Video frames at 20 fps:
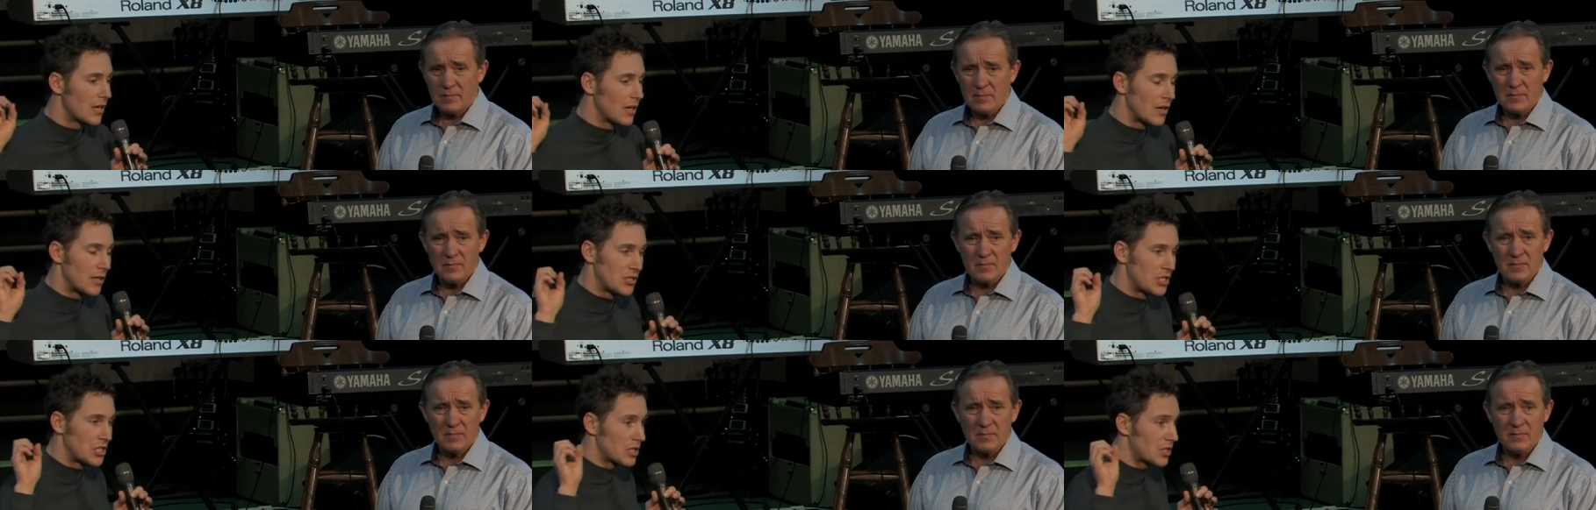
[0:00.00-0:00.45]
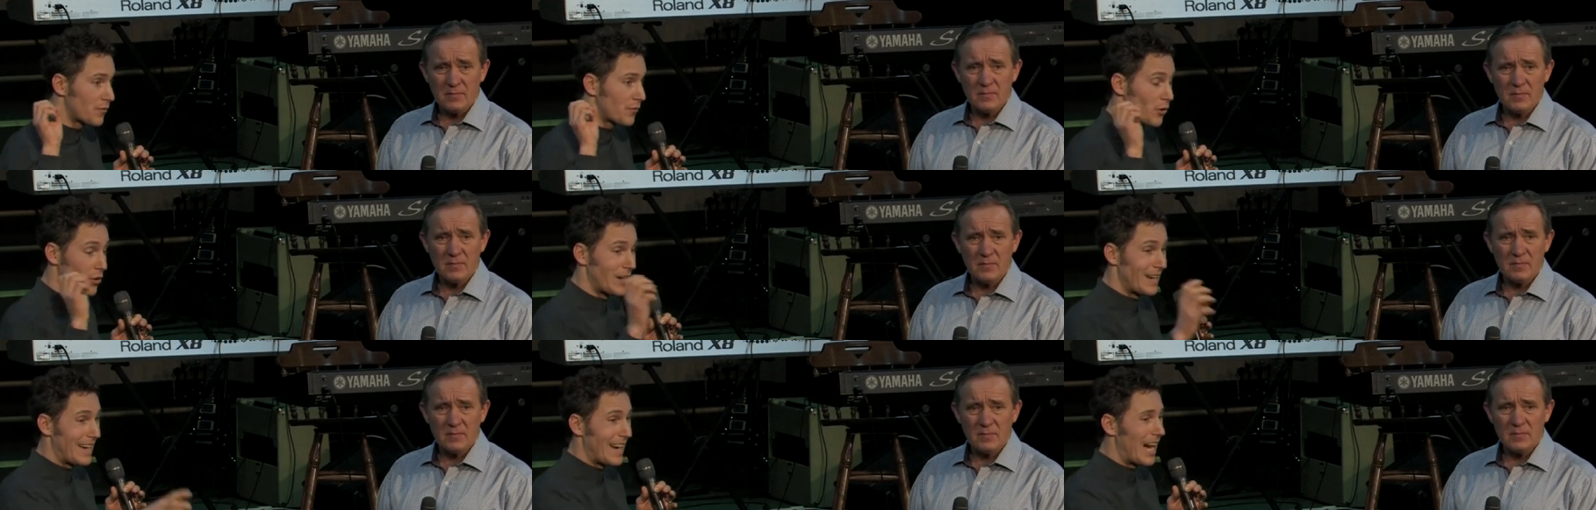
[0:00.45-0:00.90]
Speaker 1: just
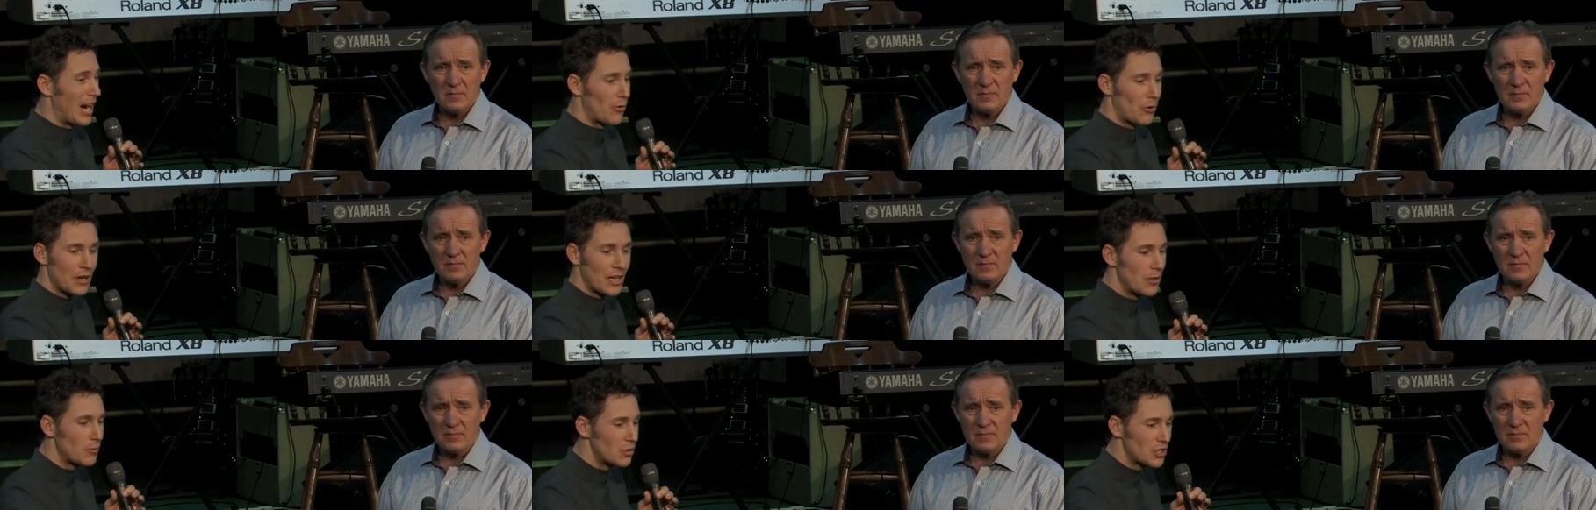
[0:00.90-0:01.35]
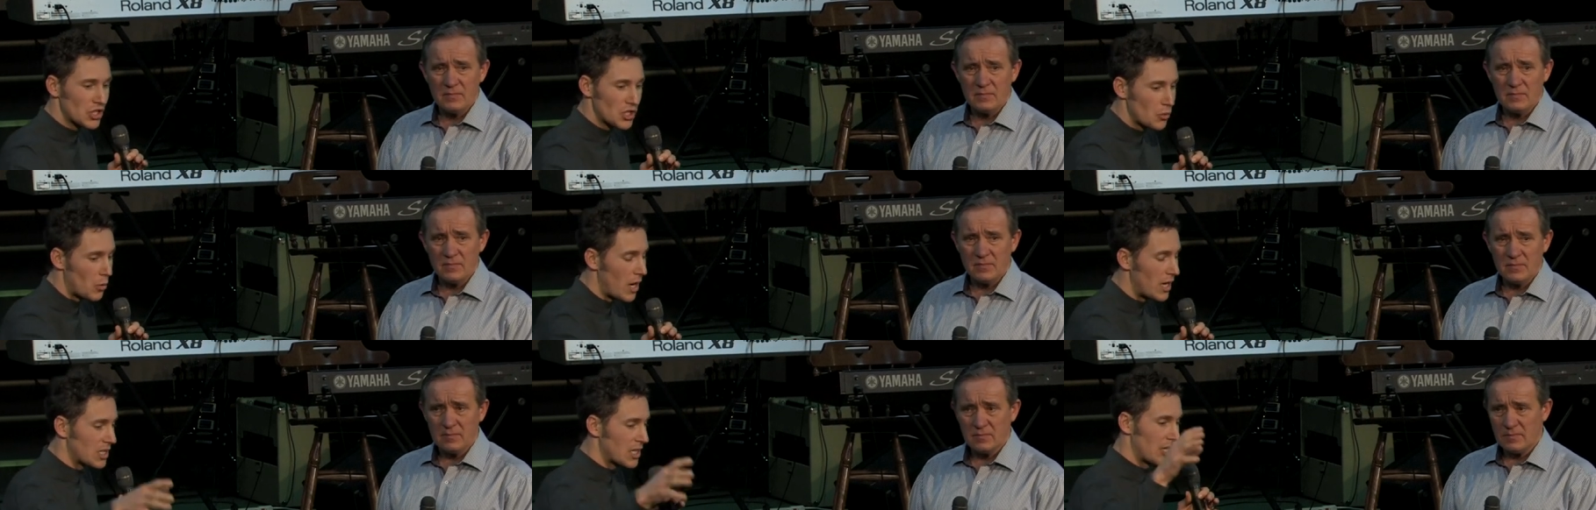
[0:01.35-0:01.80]
for an hour. He would just
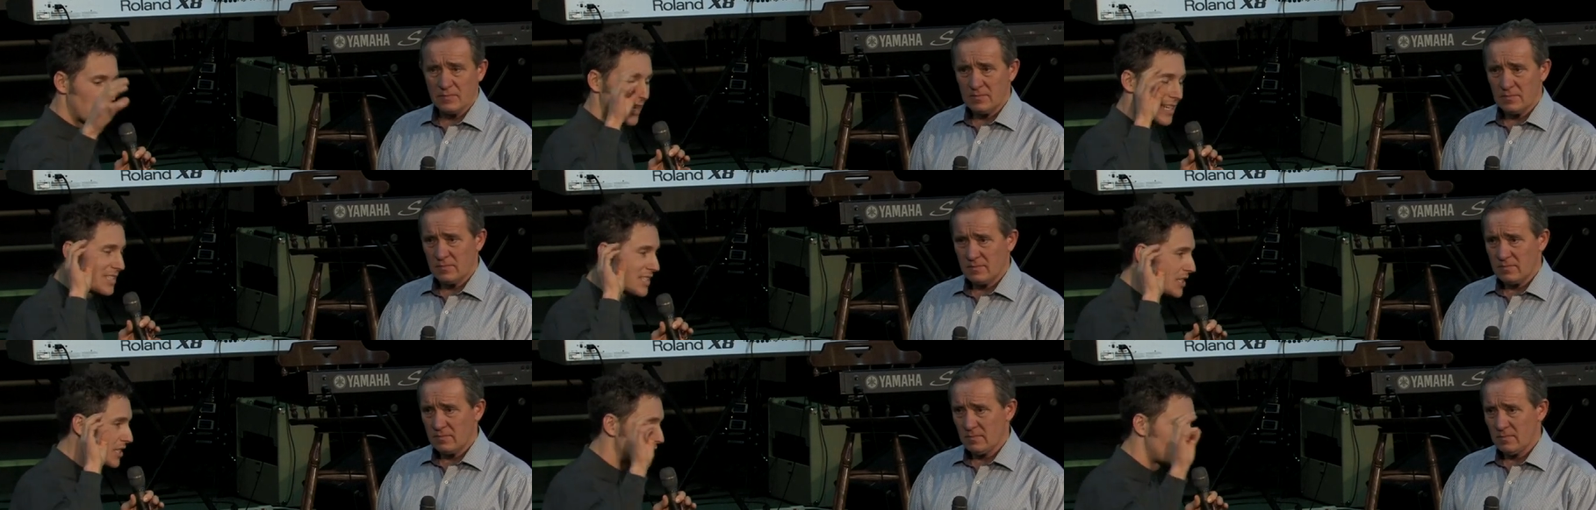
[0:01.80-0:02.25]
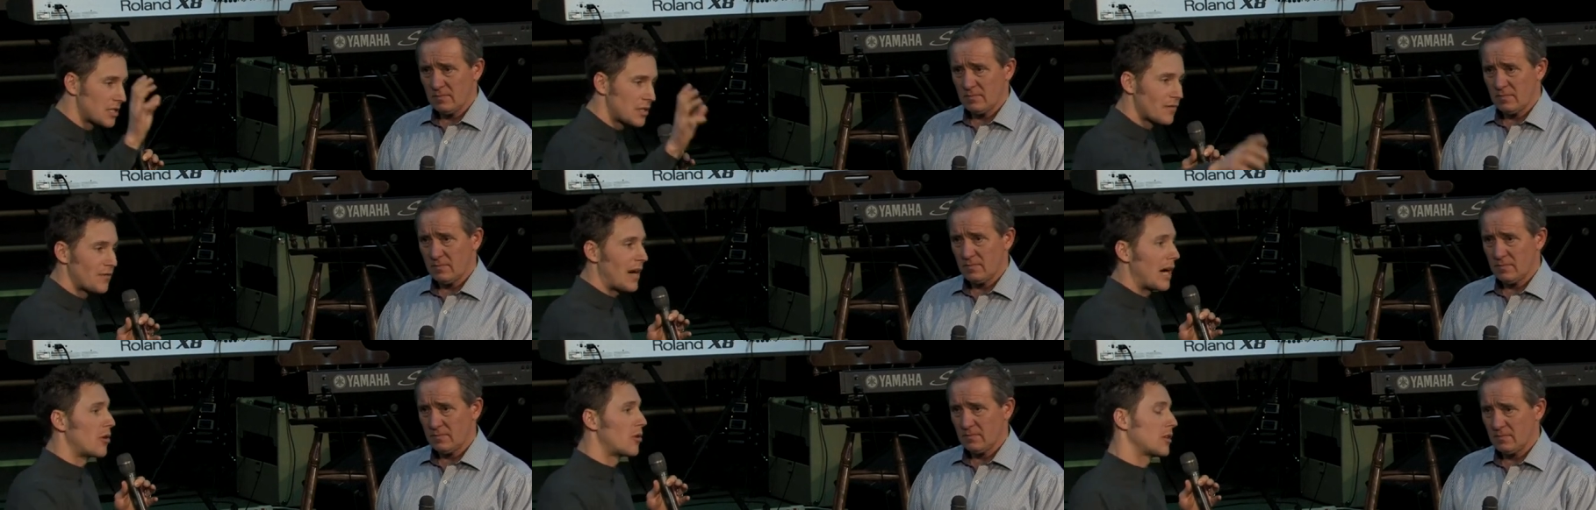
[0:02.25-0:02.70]
watch how they just
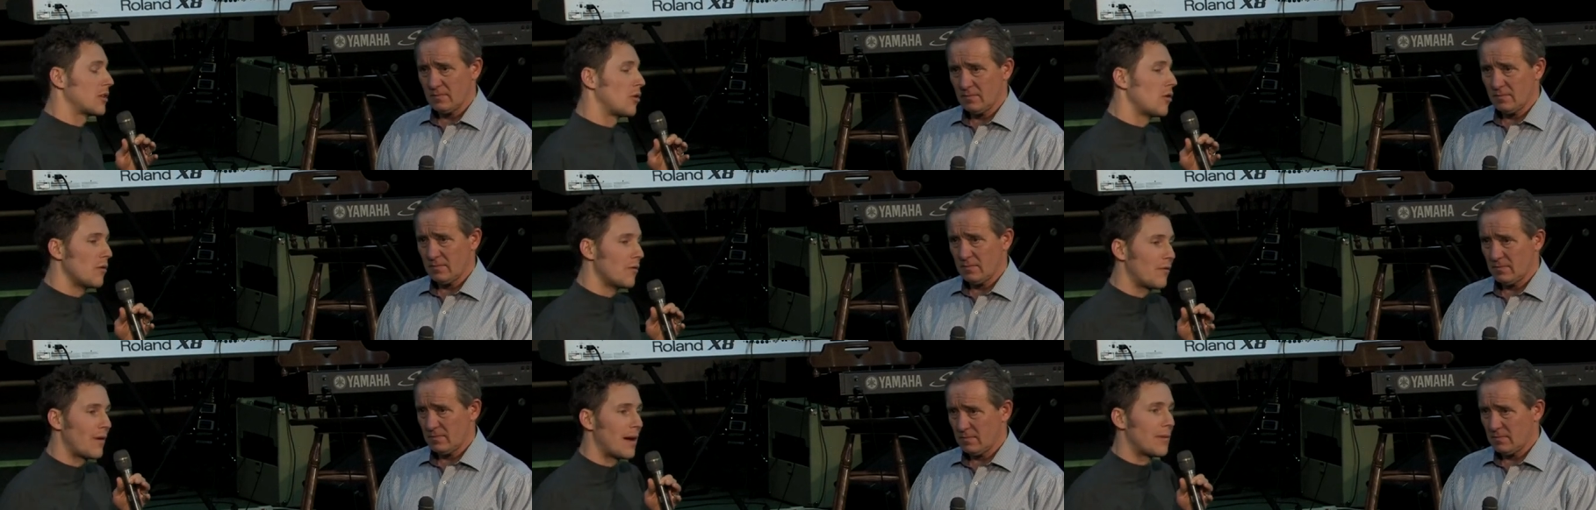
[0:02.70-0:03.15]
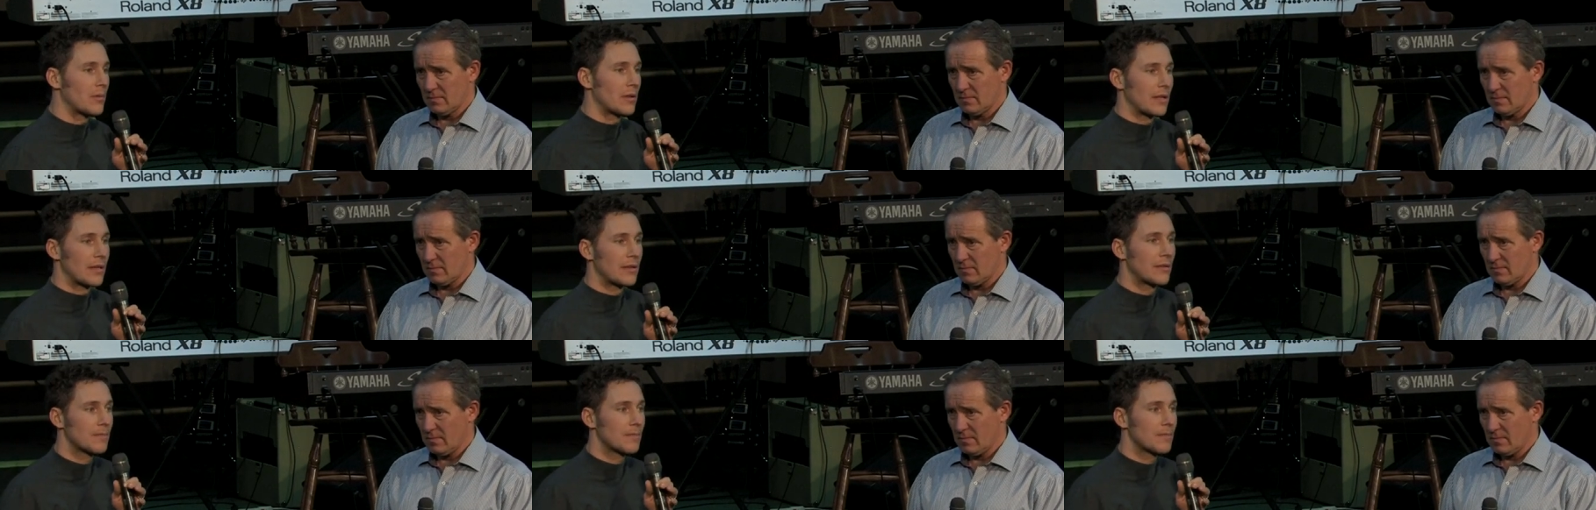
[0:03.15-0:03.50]
devoured the whole family.